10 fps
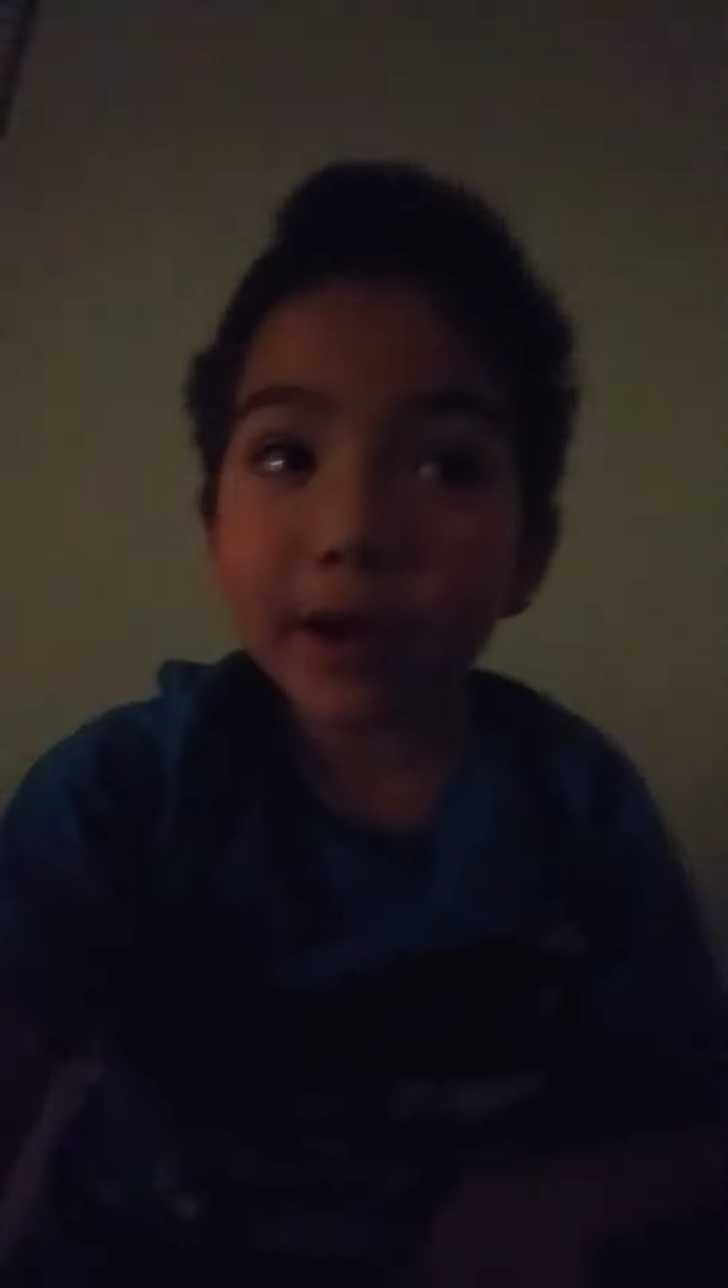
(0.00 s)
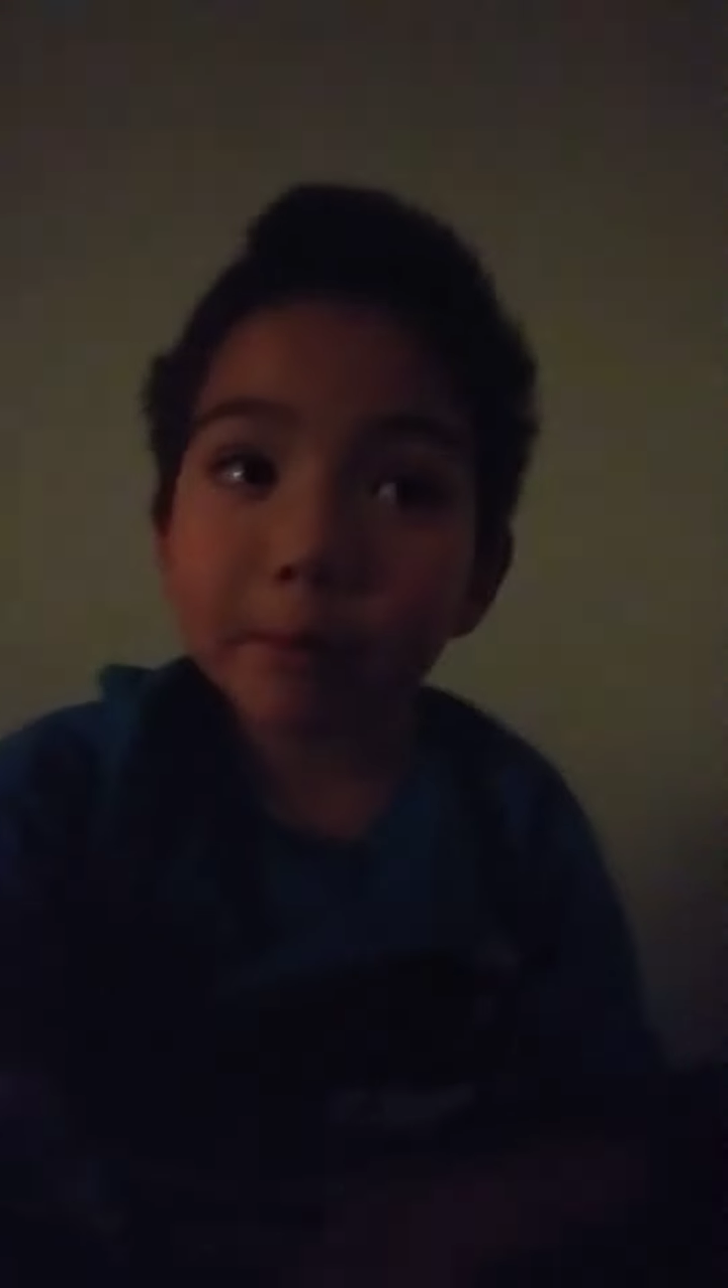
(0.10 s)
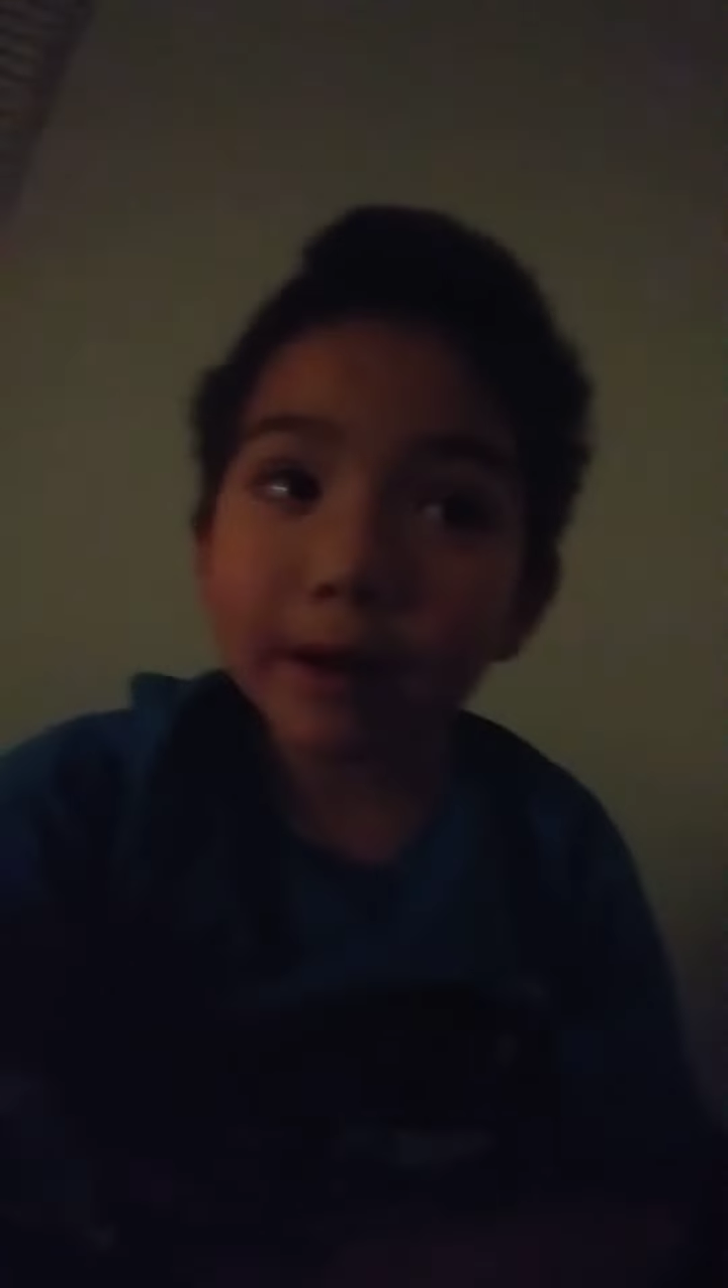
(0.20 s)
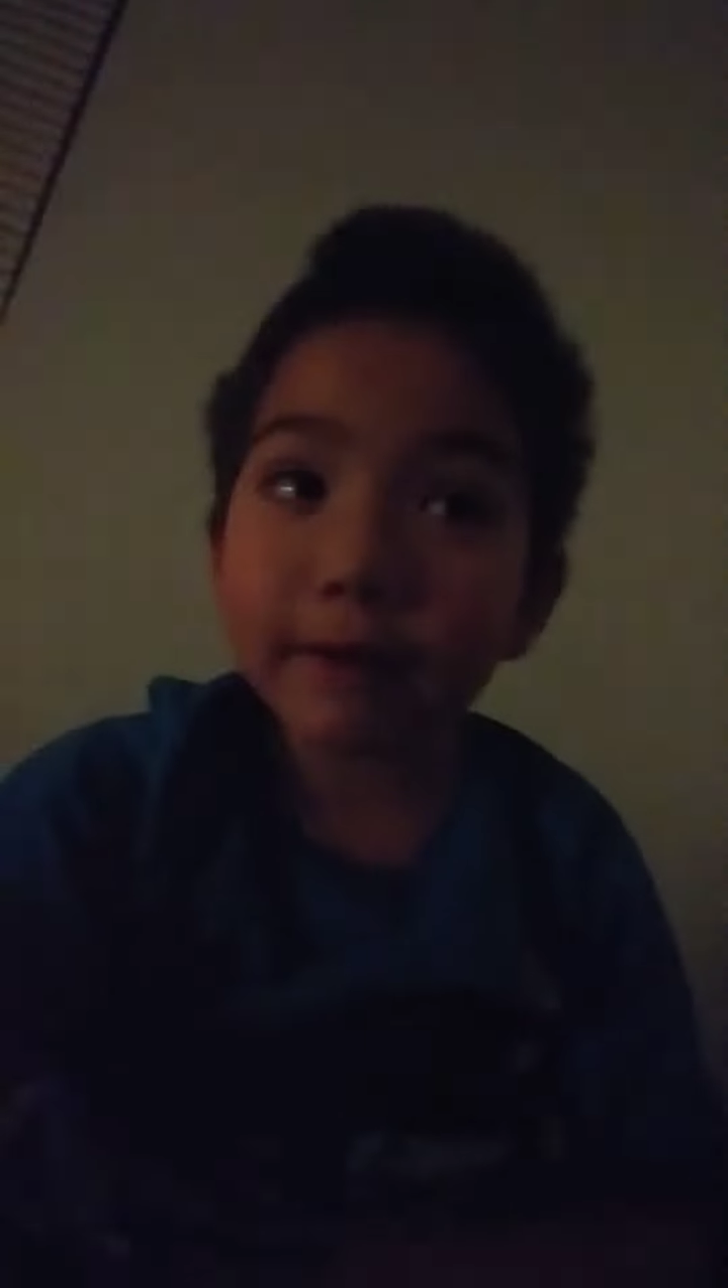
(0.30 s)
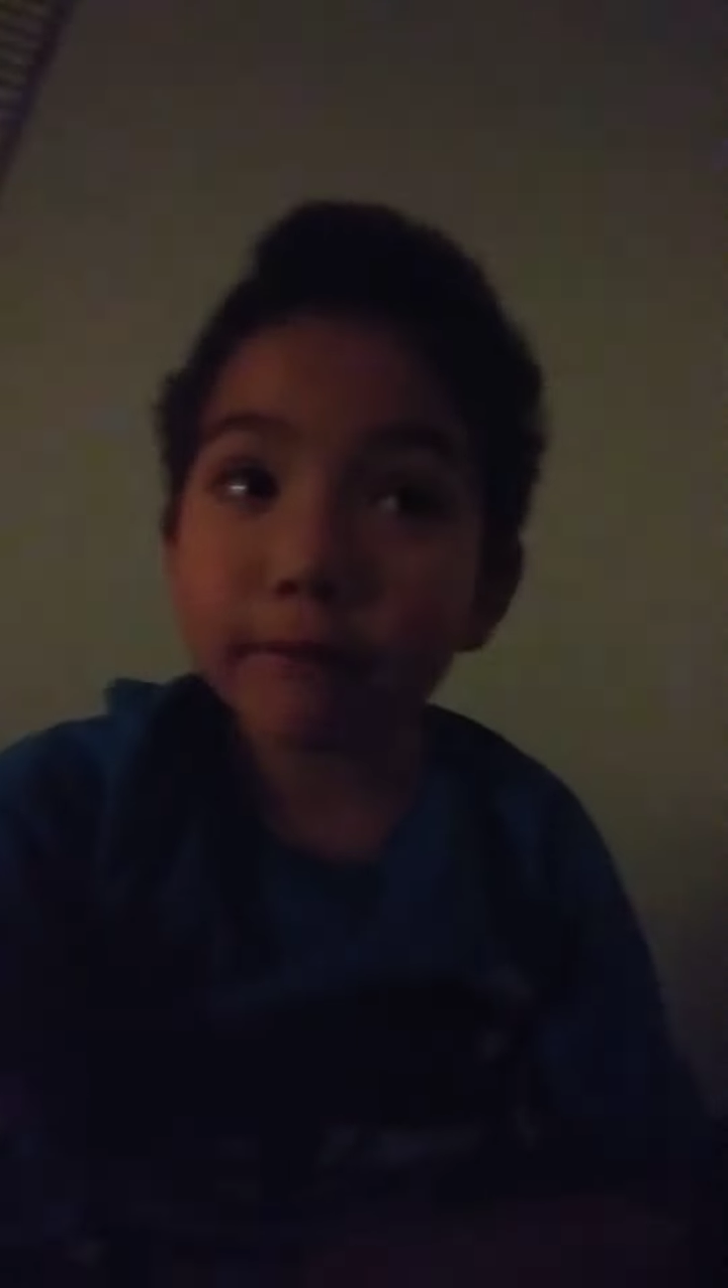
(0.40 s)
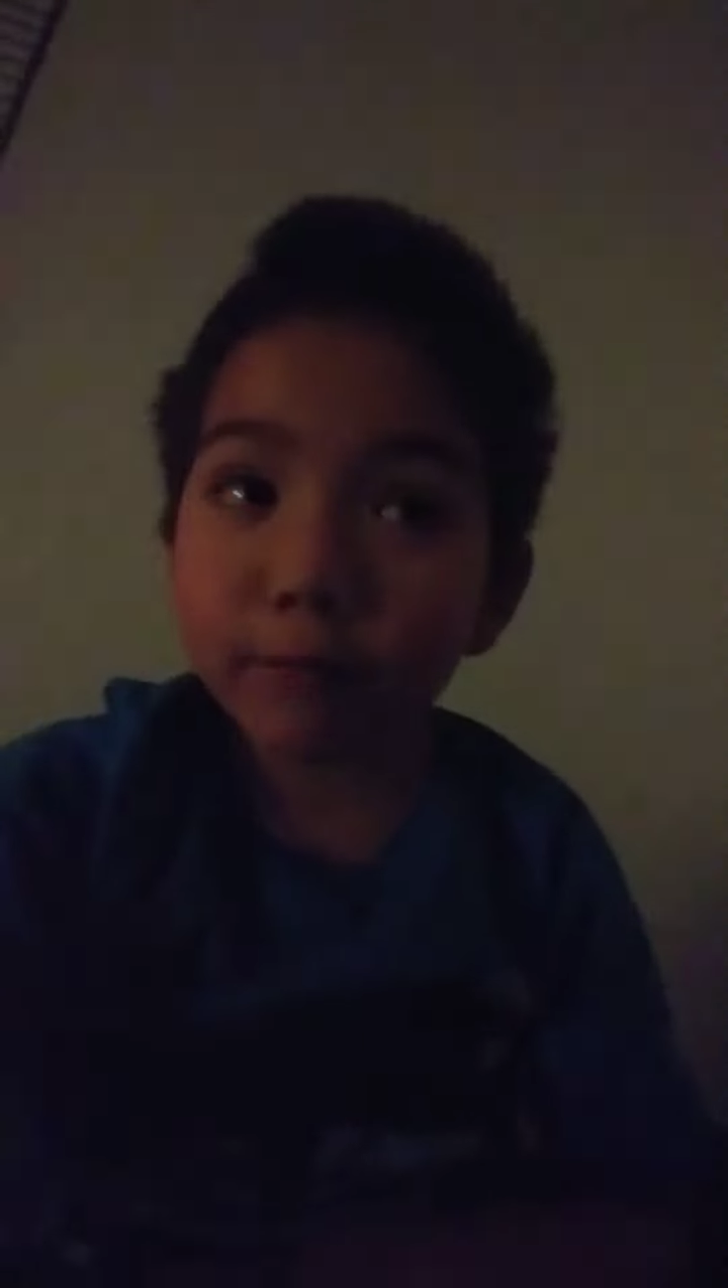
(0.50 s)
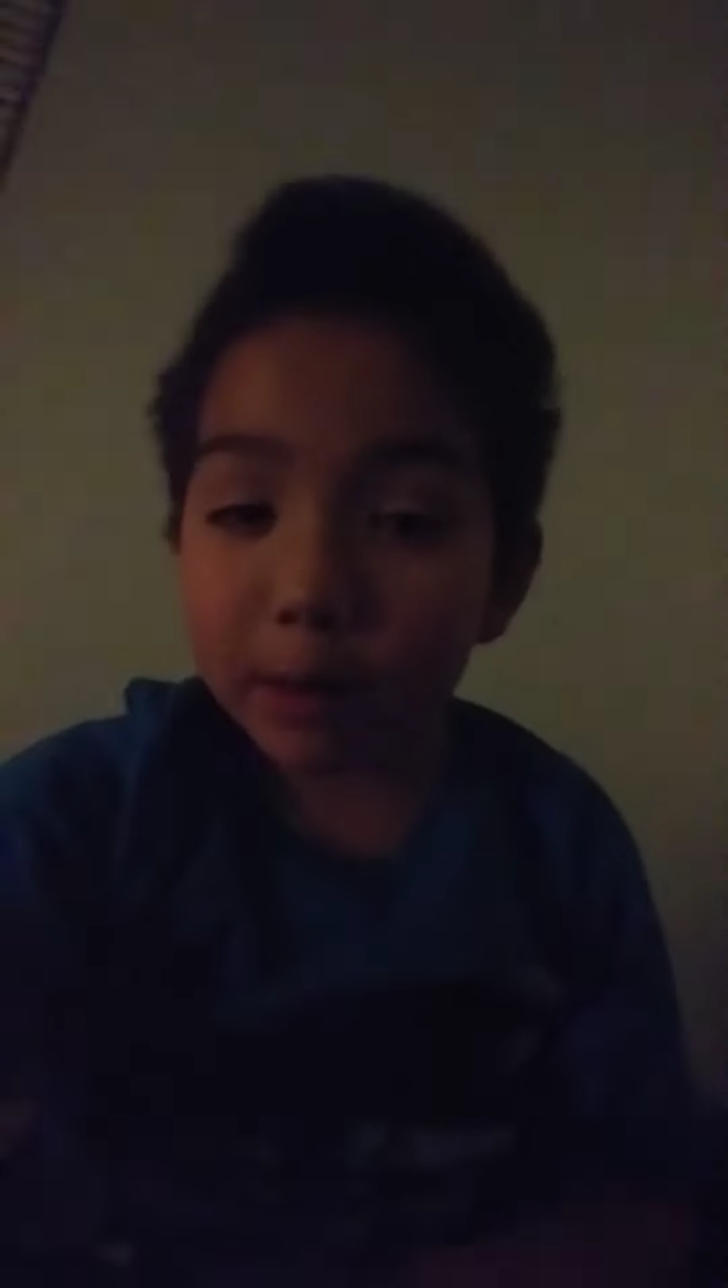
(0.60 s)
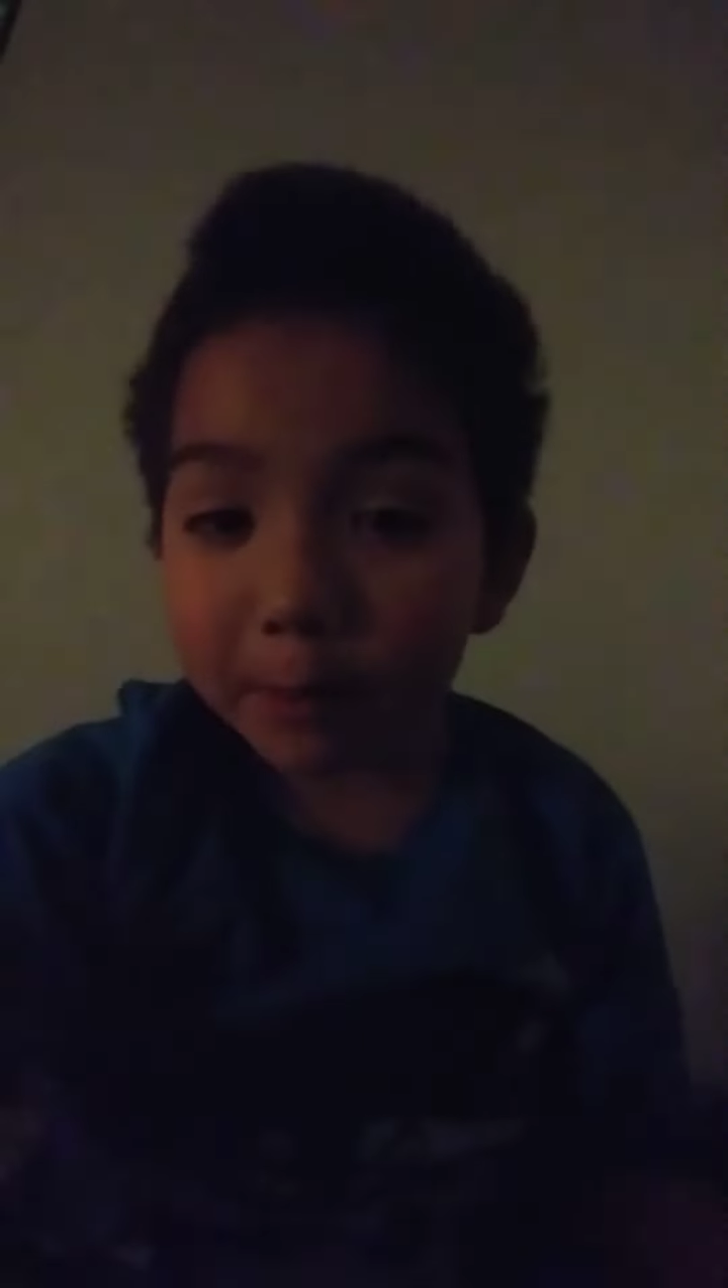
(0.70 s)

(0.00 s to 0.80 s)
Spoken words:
on one of